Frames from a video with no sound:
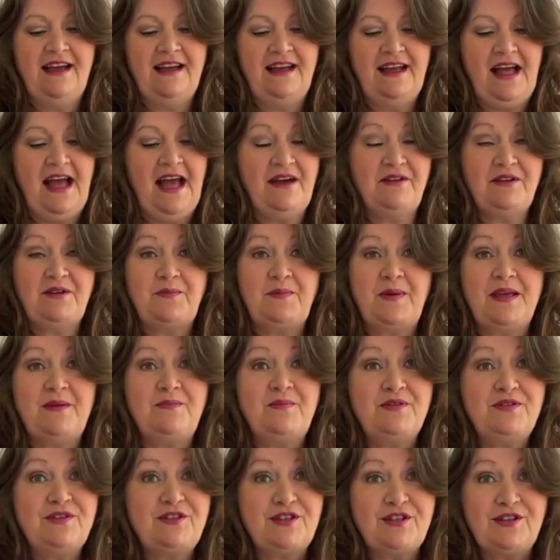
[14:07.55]
How do
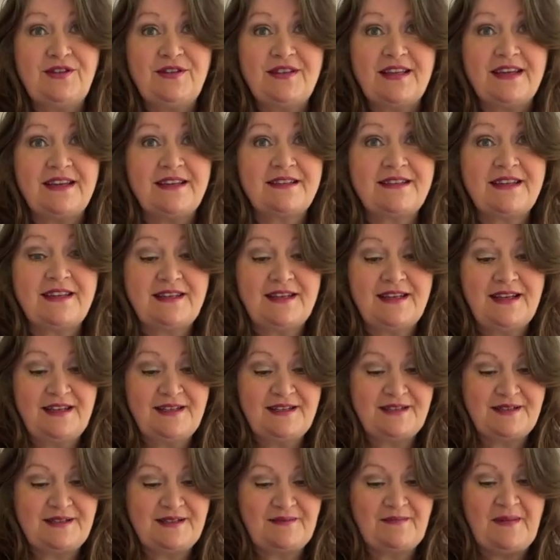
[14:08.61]
people do this?
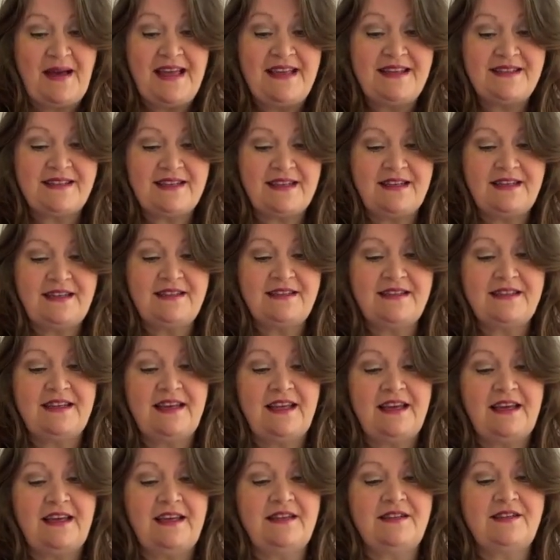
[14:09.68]
This is amazing, isn't
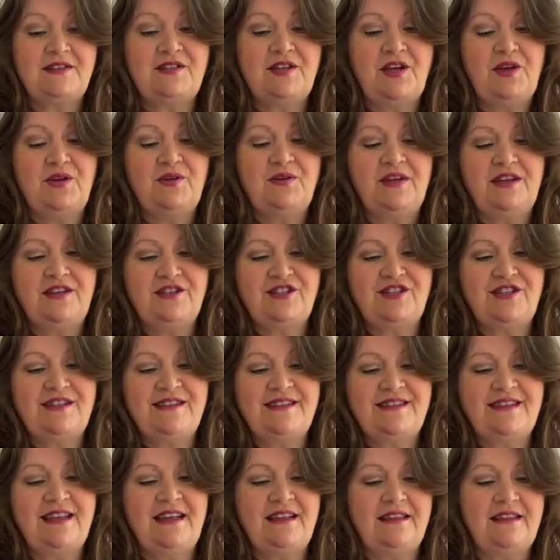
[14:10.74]
it? So, and
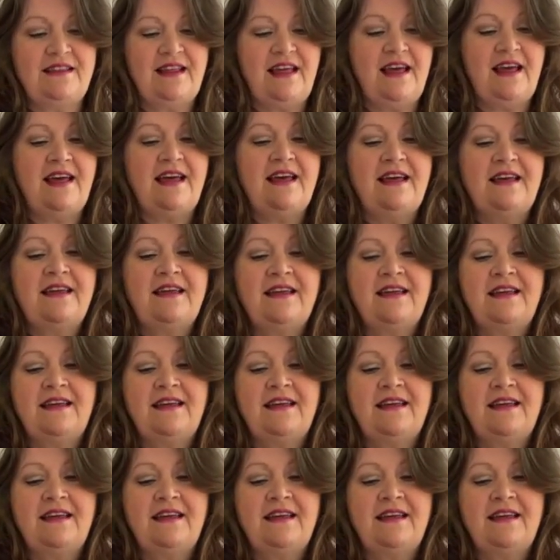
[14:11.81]
she's sat there,